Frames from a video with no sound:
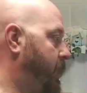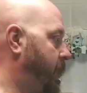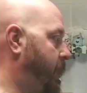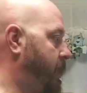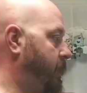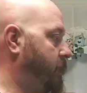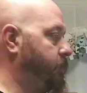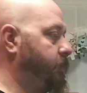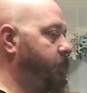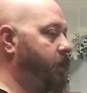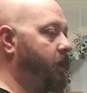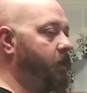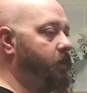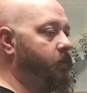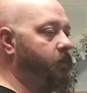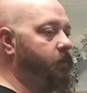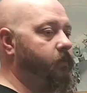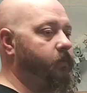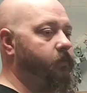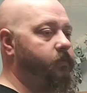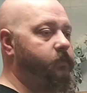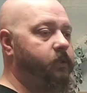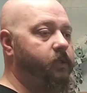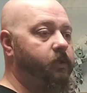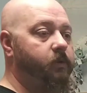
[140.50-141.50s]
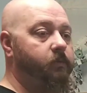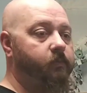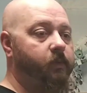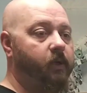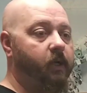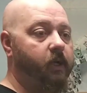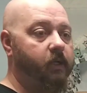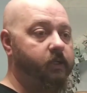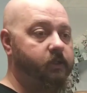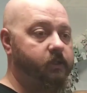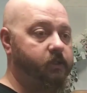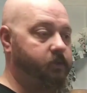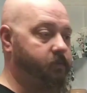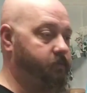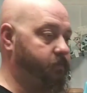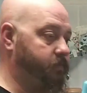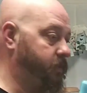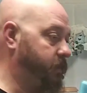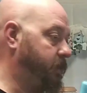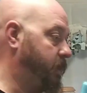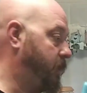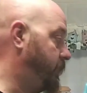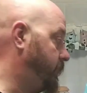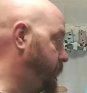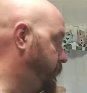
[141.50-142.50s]
I don't know, too much
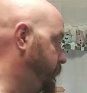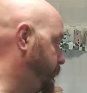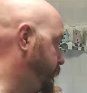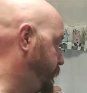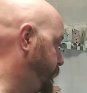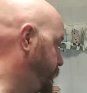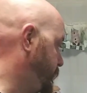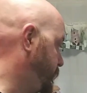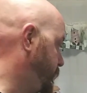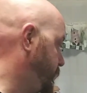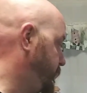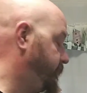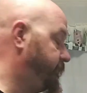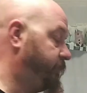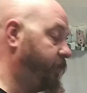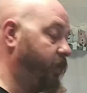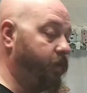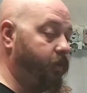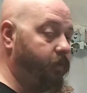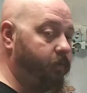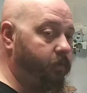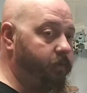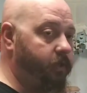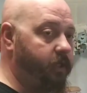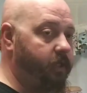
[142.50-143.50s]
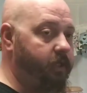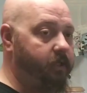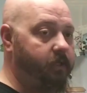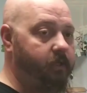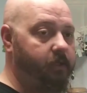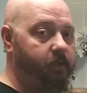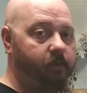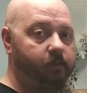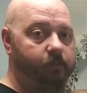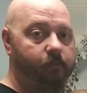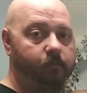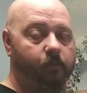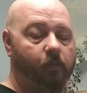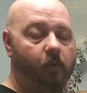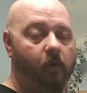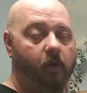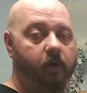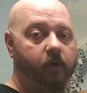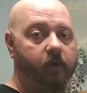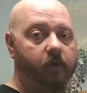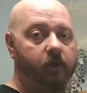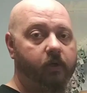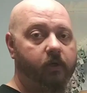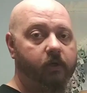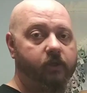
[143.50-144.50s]
food in the
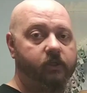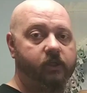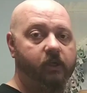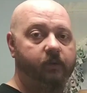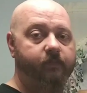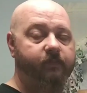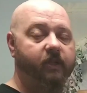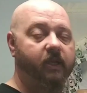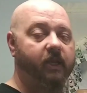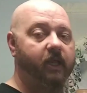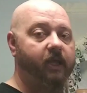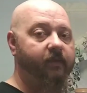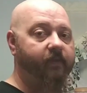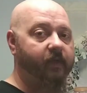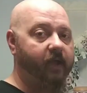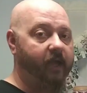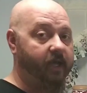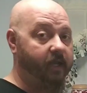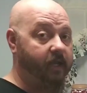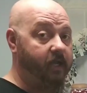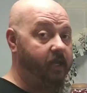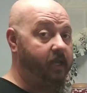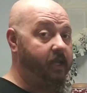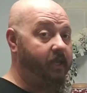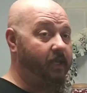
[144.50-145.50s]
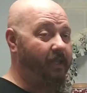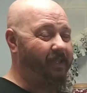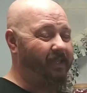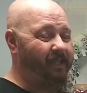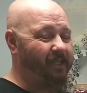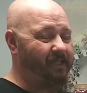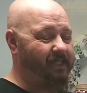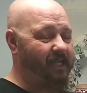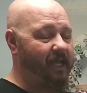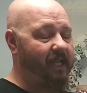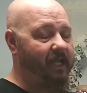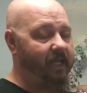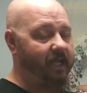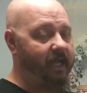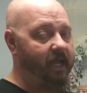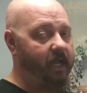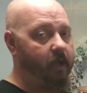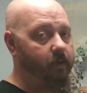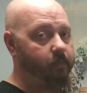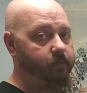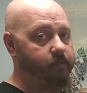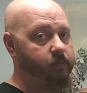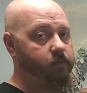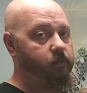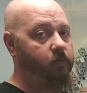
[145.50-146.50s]
water or something like that, this kind of
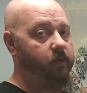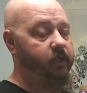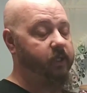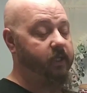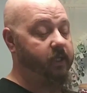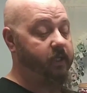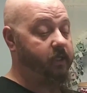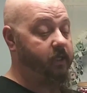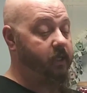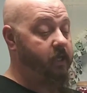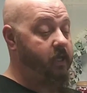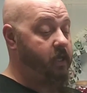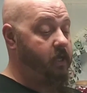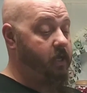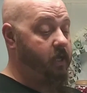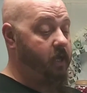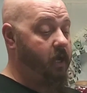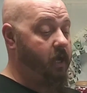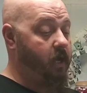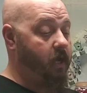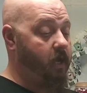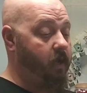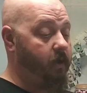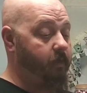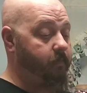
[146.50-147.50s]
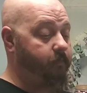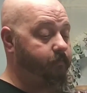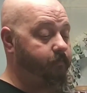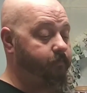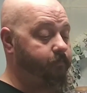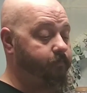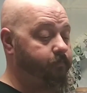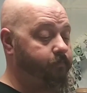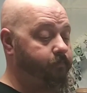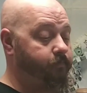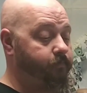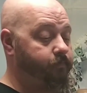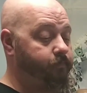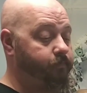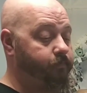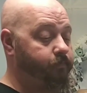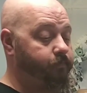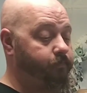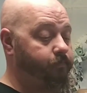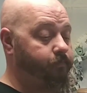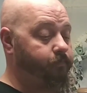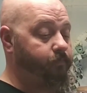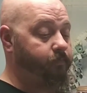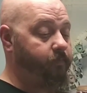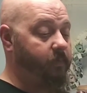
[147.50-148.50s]
helps with it.
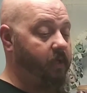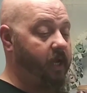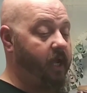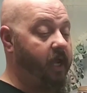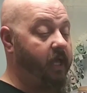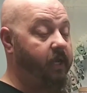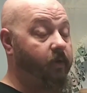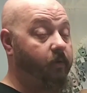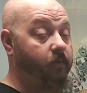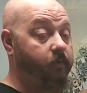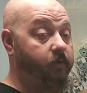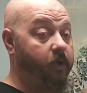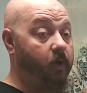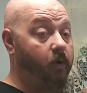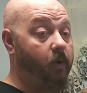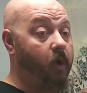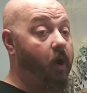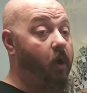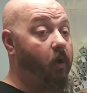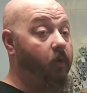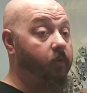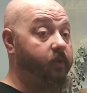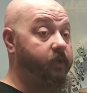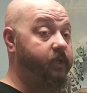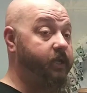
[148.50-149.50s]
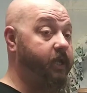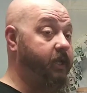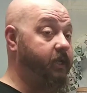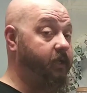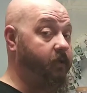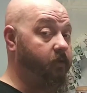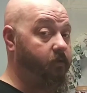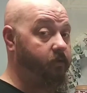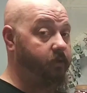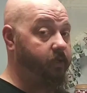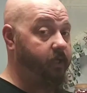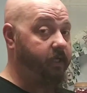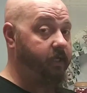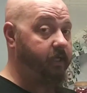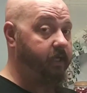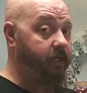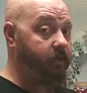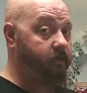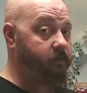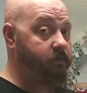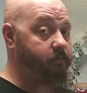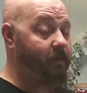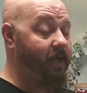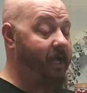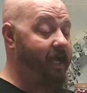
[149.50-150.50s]
I don't know all the technical
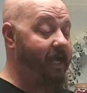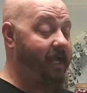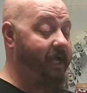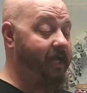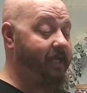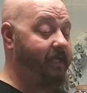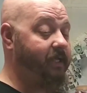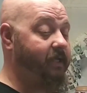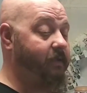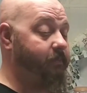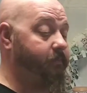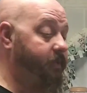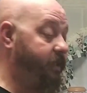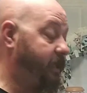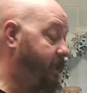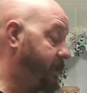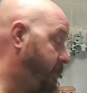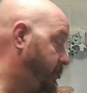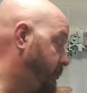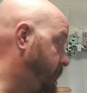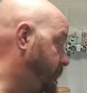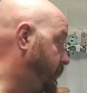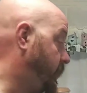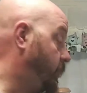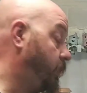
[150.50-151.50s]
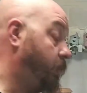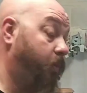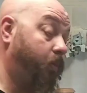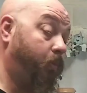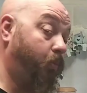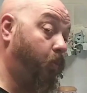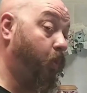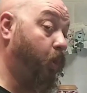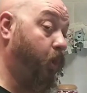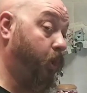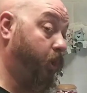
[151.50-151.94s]
details behind it, but I do know it